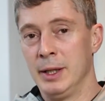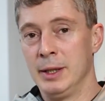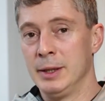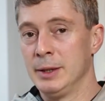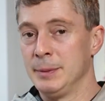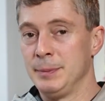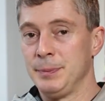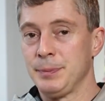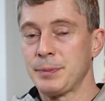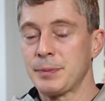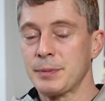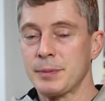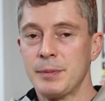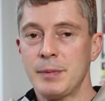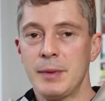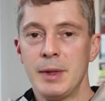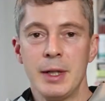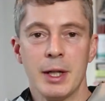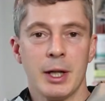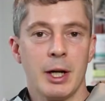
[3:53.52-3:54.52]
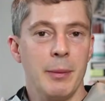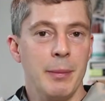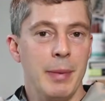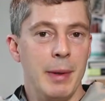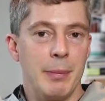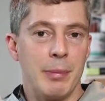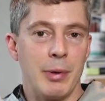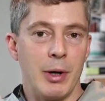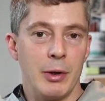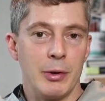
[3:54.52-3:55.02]
can
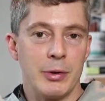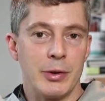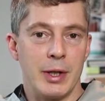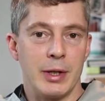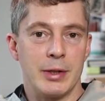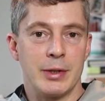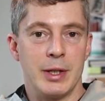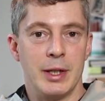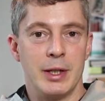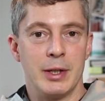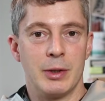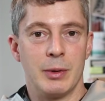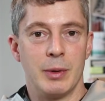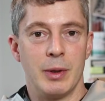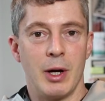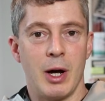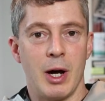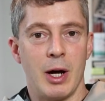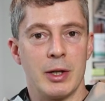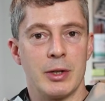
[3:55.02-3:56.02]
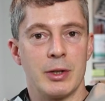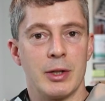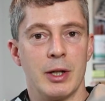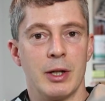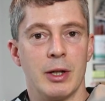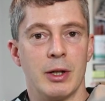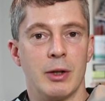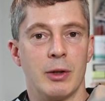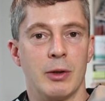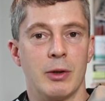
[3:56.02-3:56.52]
be processed into an
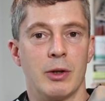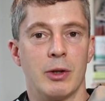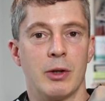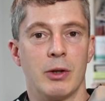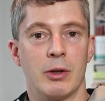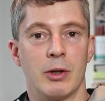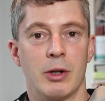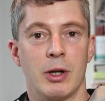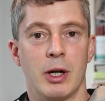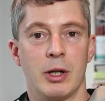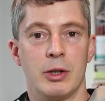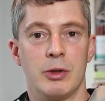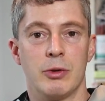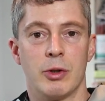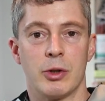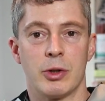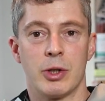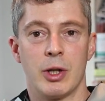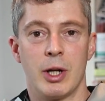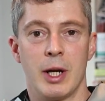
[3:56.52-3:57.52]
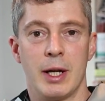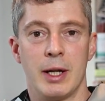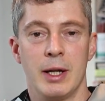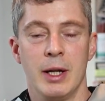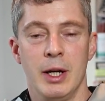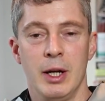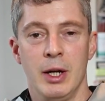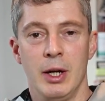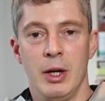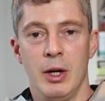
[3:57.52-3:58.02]
isolate or, or a hydrosylate,
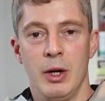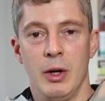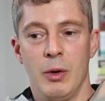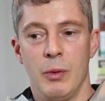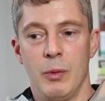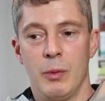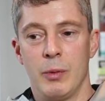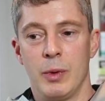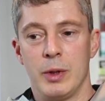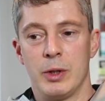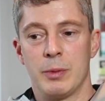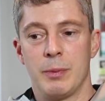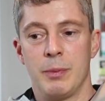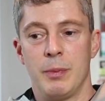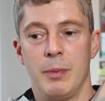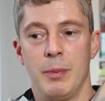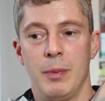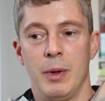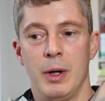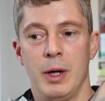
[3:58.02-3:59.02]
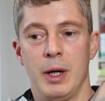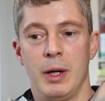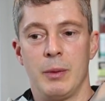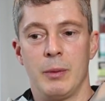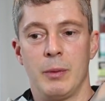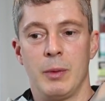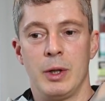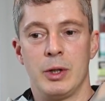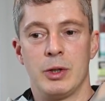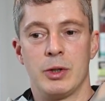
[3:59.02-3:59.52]
which
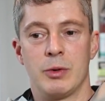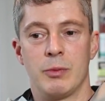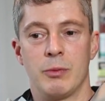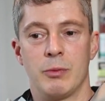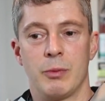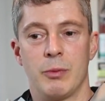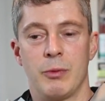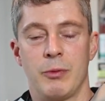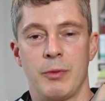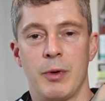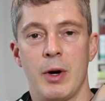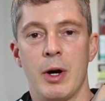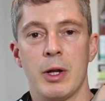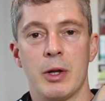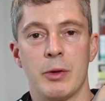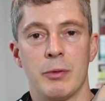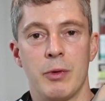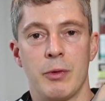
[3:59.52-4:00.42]
which further